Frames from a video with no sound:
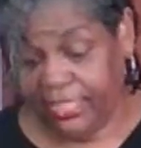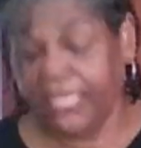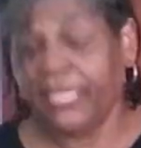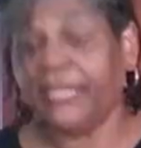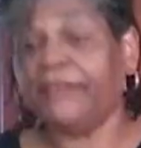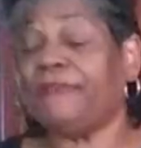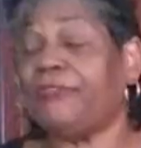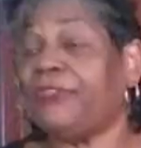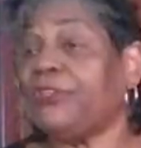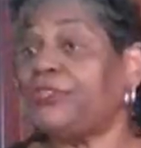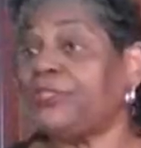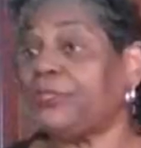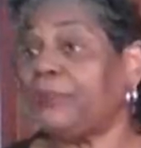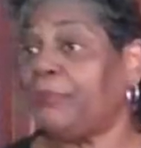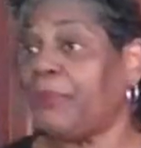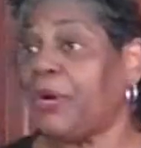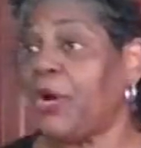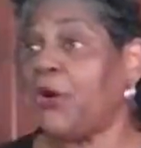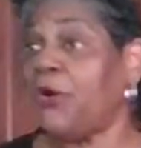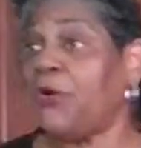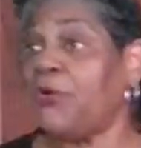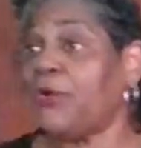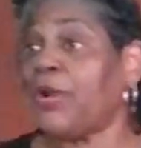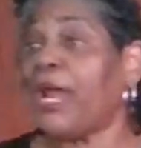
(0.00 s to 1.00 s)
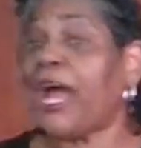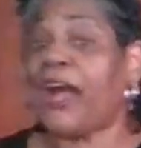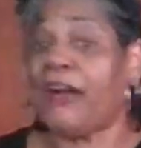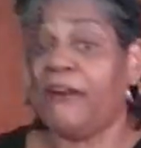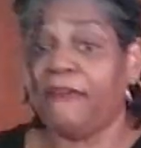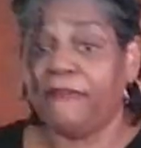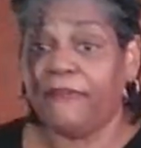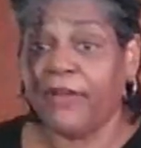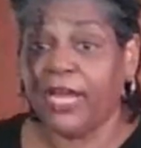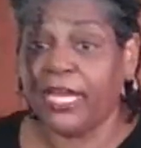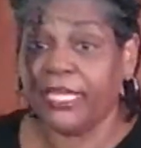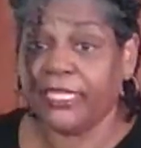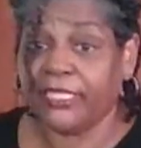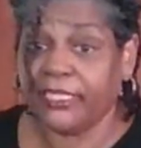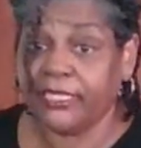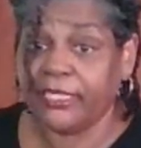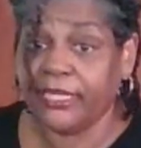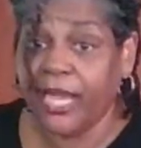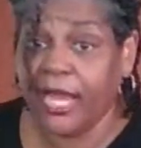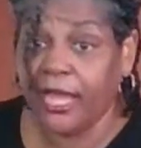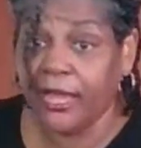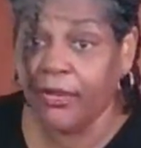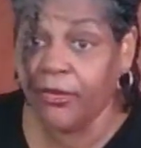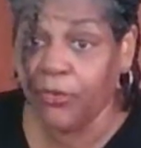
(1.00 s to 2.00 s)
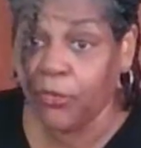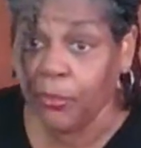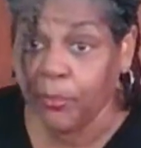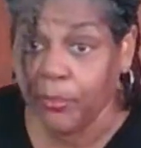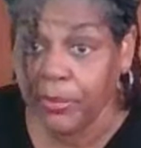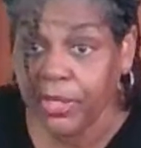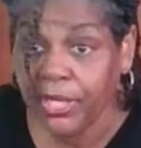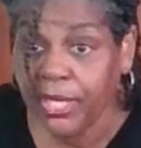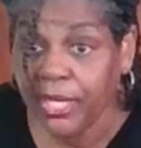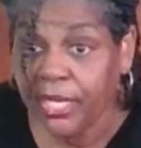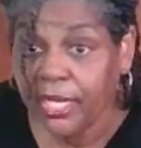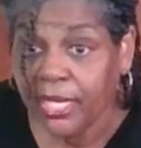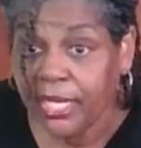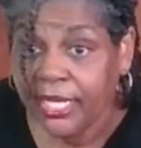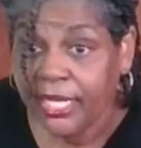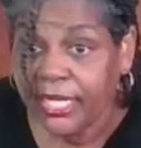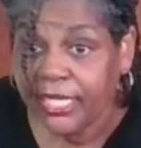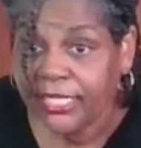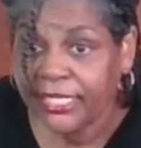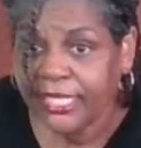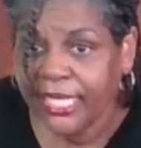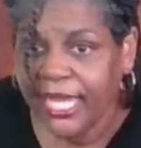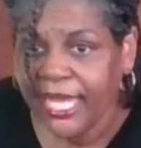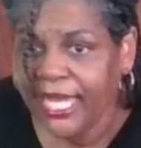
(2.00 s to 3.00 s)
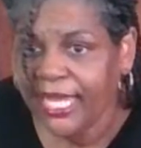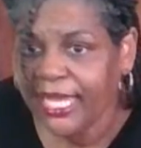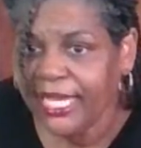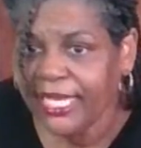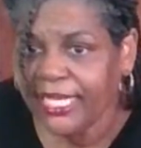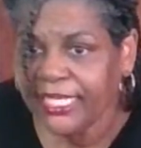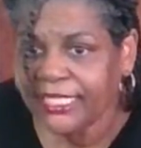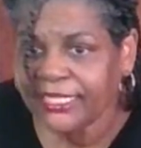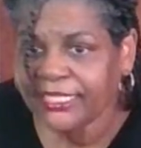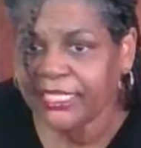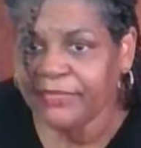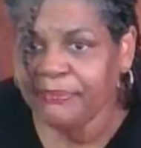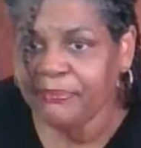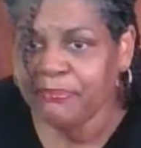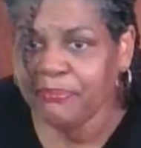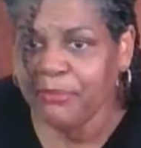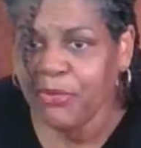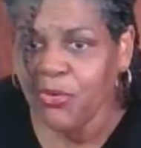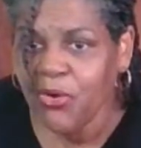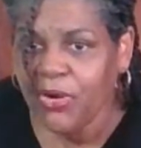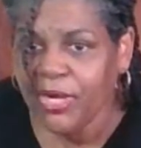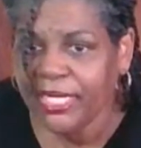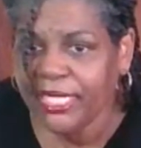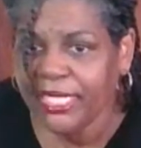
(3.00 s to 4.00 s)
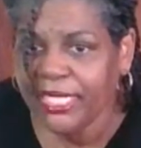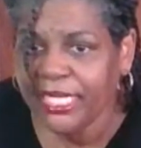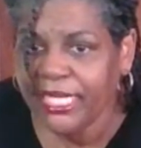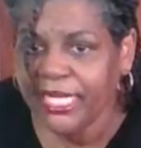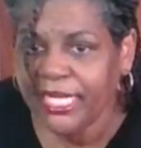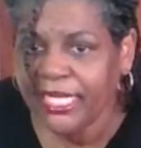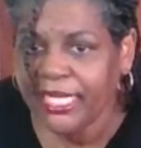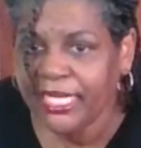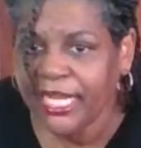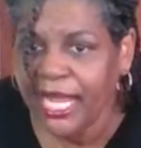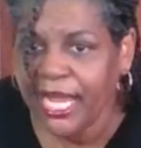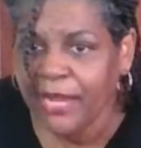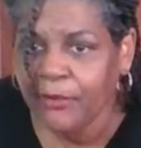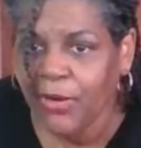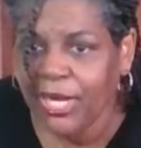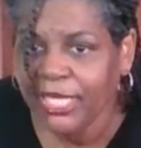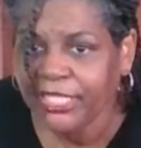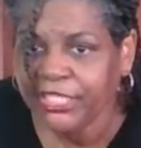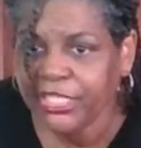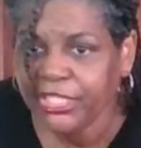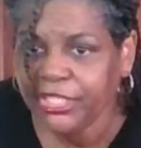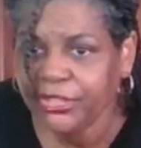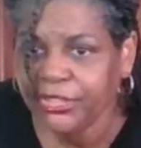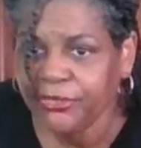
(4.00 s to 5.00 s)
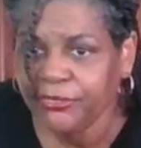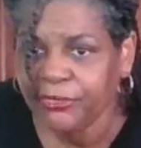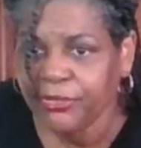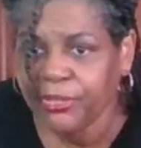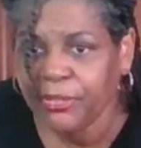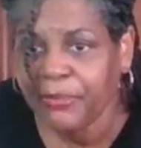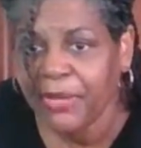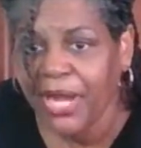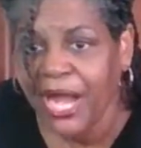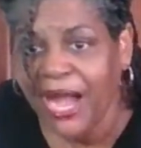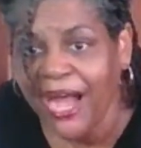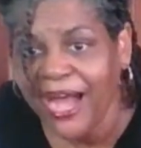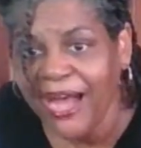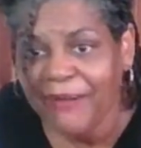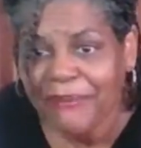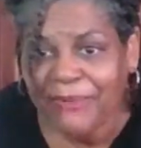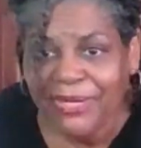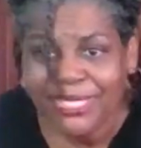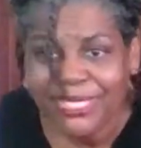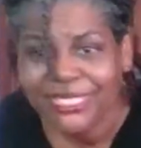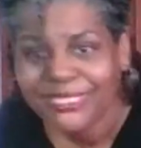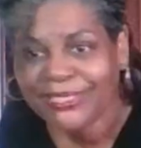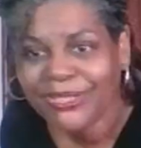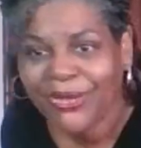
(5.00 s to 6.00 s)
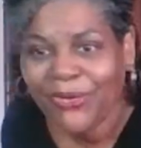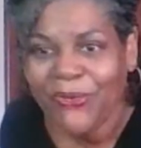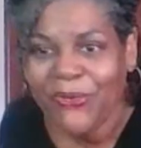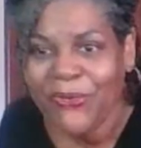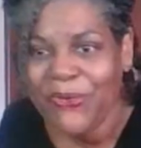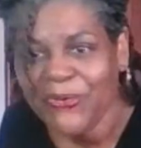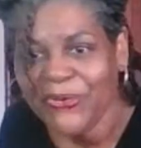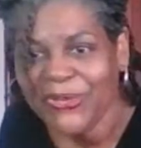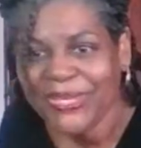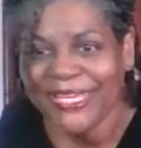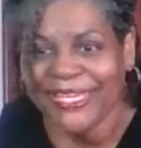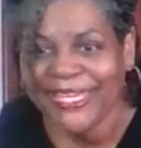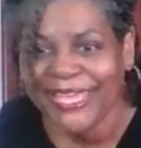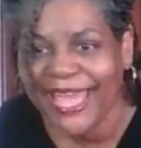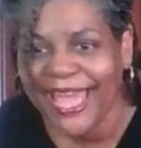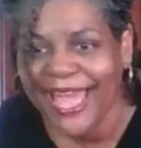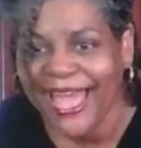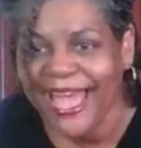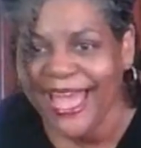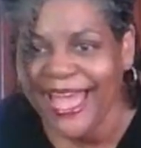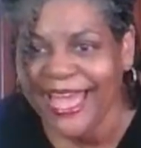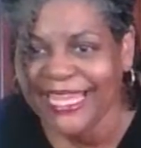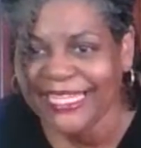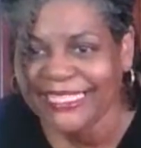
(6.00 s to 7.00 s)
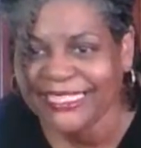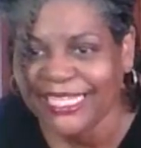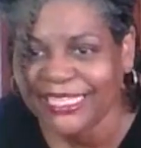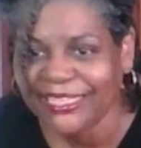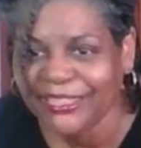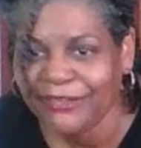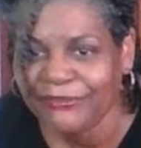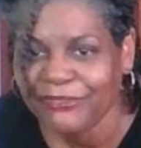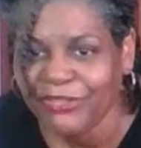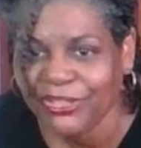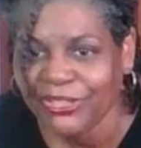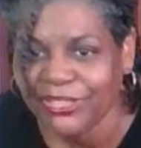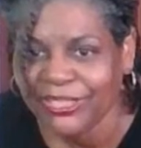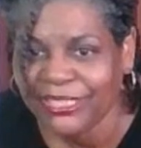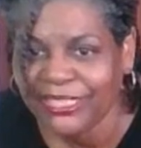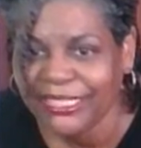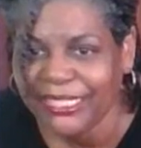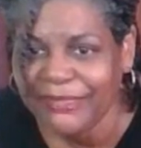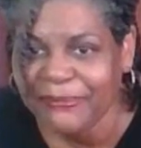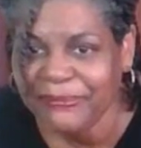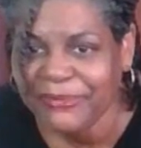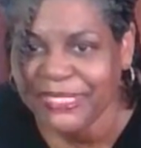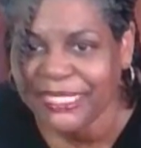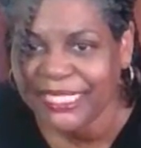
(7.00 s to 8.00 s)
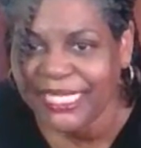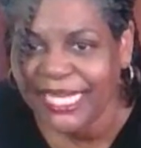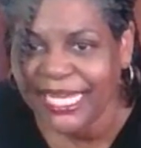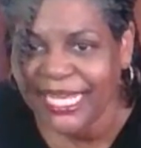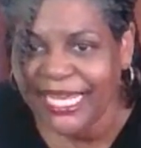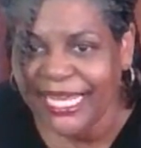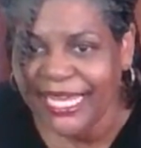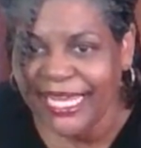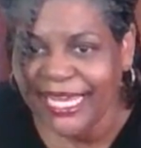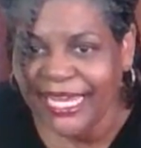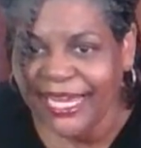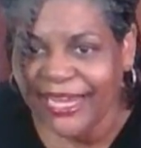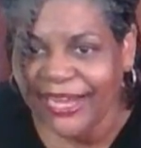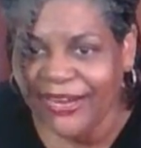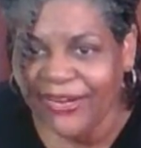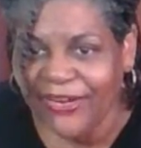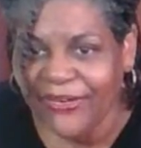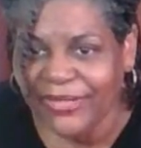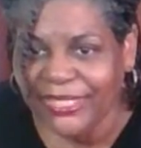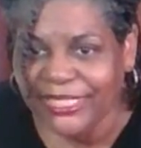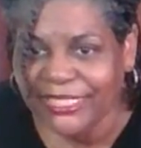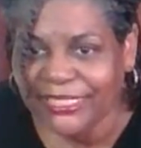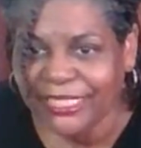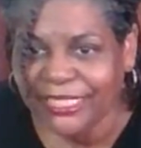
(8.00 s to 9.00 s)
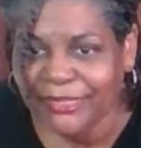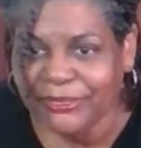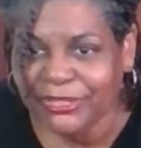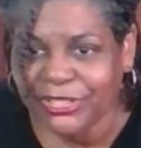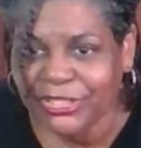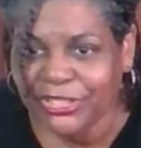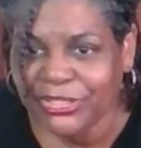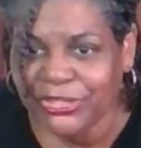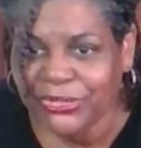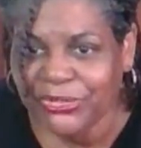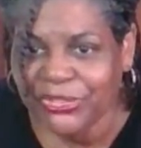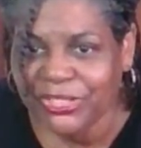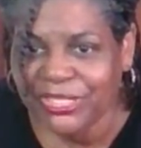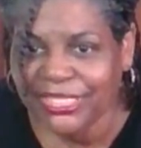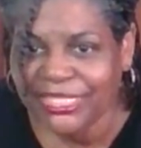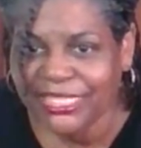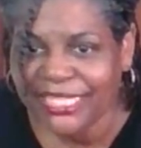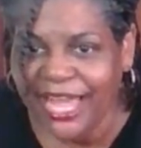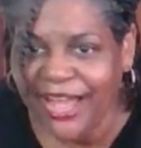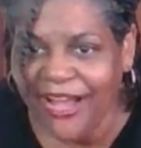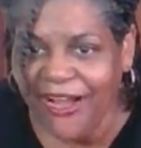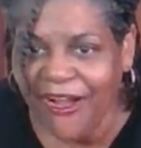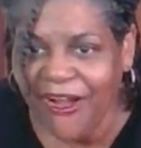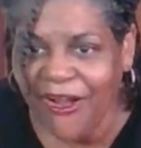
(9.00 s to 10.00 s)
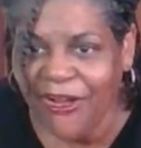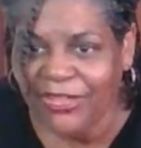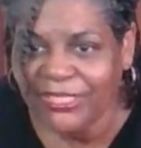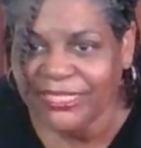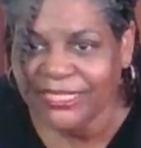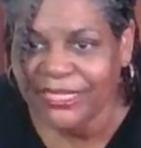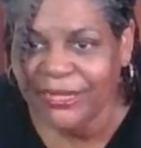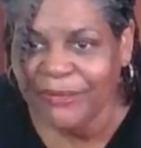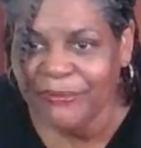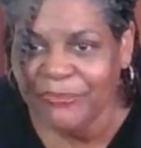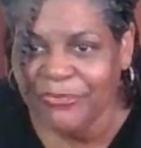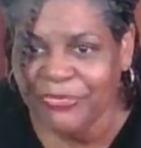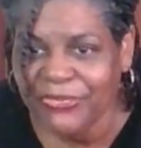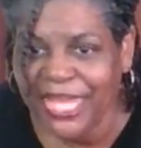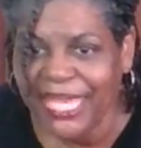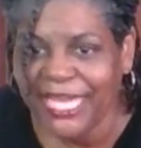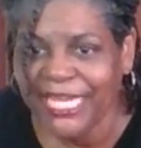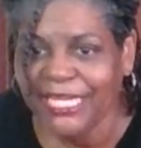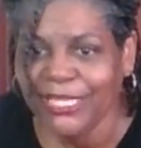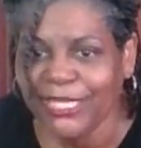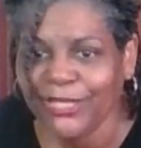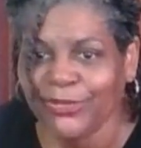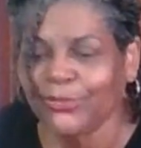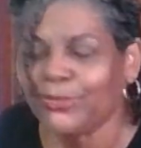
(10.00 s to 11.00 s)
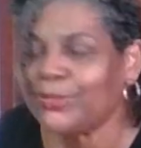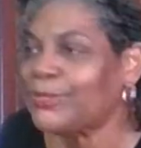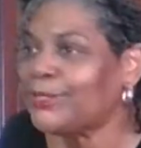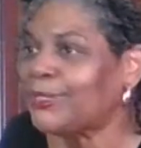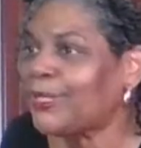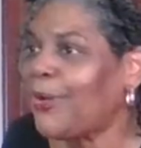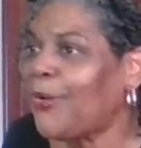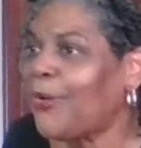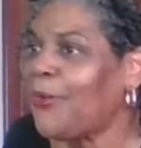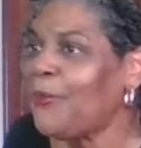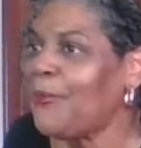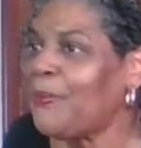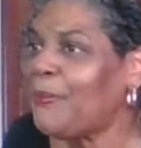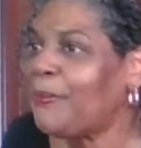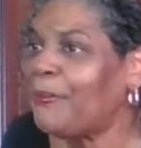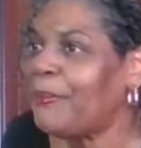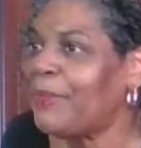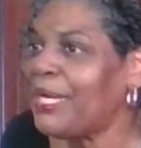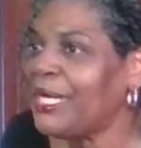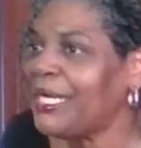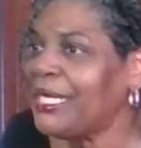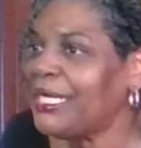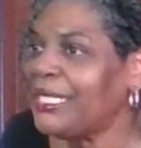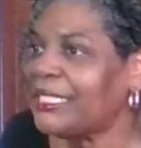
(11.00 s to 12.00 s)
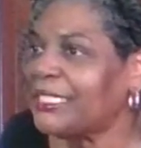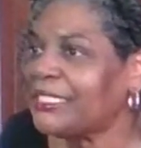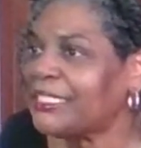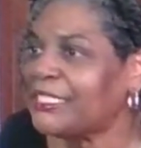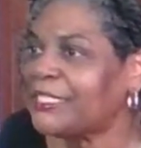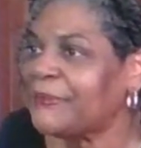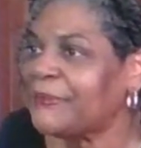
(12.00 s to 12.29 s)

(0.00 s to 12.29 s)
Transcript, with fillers: If there's a bone, I'll find it. I hope. Yes, good morning. I'm watching you from the Bahamas. Oh, yes, I love your clips. All the substitutions, awesome. Thank you so much.